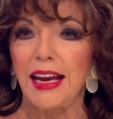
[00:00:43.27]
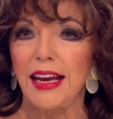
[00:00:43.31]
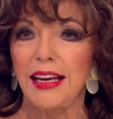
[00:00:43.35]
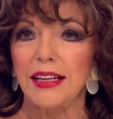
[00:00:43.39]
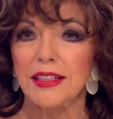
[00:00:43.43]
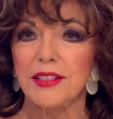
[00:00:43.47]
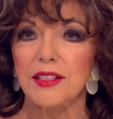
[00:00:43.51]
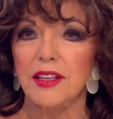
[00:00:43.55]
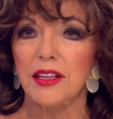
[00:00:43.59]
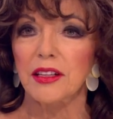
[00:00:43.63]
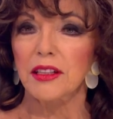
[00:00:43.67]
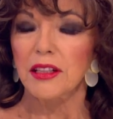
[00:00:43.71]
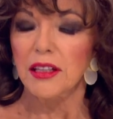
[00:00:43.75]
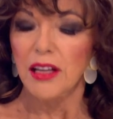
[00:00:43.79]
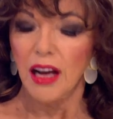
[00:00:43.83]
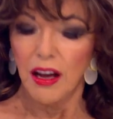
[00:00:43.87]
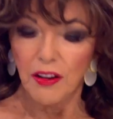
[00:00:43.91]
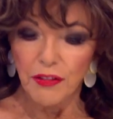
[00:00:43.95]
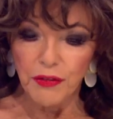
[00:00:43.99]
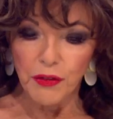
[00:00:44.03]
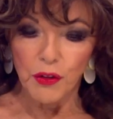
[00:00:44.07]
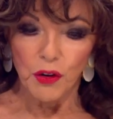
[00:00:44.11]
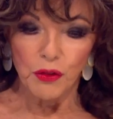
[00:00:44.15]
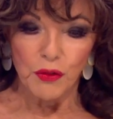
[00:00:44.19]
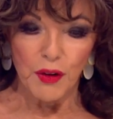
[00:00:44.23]
it's
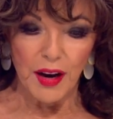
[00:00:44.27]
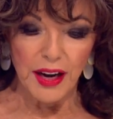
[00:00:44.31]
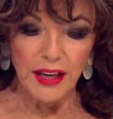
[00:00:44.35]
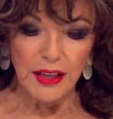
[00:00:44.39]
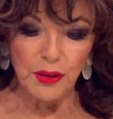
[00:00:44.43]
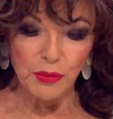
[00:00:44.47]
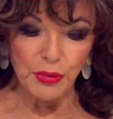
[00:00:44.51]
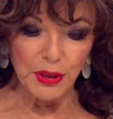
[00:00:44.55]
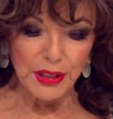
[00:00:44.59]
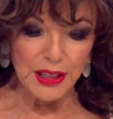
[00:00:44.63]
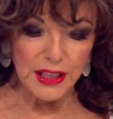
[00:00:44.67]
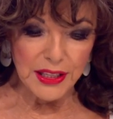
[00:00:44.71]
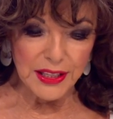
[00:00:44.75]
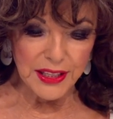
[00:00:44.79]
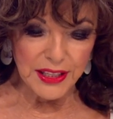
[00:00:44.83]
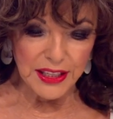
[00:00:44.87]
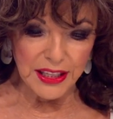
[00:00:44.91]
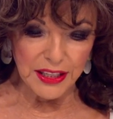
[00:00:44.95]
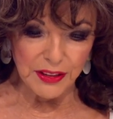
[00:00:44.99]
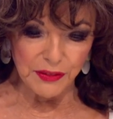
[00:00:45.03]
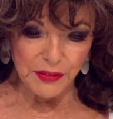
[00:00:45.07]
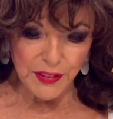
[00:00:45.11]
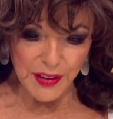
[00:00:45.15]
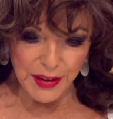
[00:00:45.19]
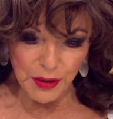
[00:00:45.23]
enough already with this
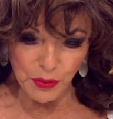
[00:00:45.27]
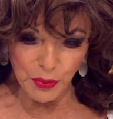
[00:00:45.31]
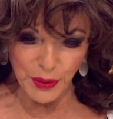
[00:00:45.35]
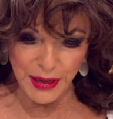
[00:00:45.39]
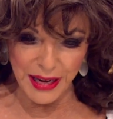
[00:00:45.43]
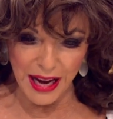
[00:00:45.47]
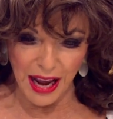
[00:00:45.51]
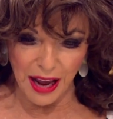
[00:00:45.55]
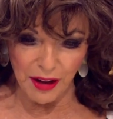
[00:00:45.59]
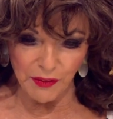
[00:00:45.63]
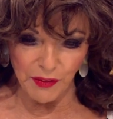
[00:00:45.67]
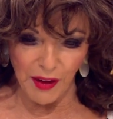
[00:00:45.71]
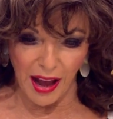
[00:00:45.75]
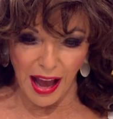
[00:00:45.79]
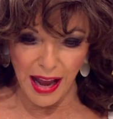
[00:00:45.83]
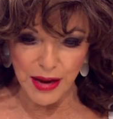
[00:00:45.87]
TV we have.